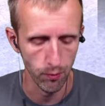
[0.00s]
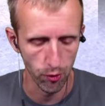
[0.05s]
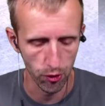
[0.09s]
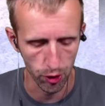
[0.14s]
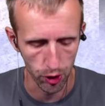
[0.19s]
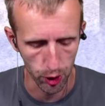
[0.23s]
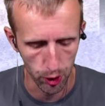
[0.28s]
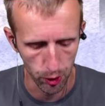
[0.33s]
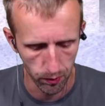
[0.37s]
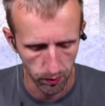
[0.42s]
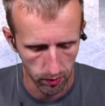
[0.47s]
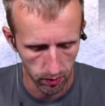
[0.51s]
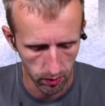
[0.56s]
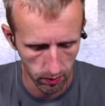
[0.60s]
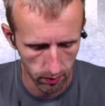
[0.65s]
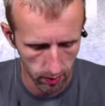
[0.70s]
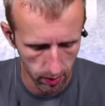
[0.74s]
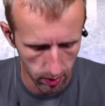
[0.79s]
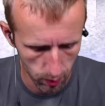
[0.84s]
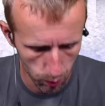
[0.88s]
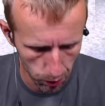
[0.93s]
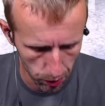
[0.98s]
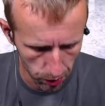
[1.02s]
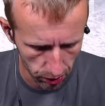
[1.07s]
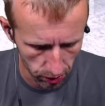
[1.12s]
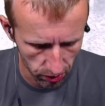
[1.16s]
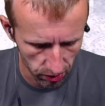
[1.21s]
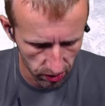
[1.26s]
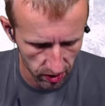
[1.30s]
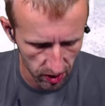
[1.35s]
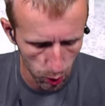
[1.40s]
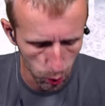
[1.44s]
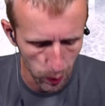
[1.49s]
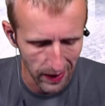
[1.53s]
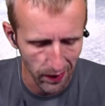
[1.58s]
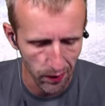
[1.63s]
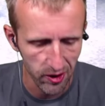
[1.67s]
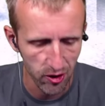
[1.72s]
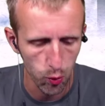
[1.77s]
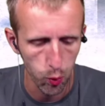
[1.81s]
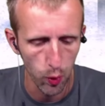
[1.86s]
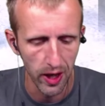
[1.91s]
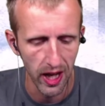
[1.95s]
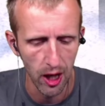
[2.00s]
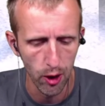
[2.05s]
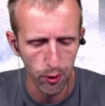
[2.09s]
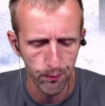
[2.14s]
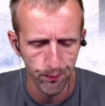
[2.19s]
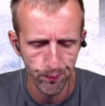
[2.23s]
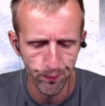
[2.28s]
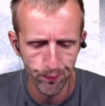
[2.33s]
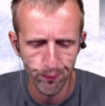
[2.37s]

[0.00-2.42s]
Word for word: So we'll just uh, wait this one out.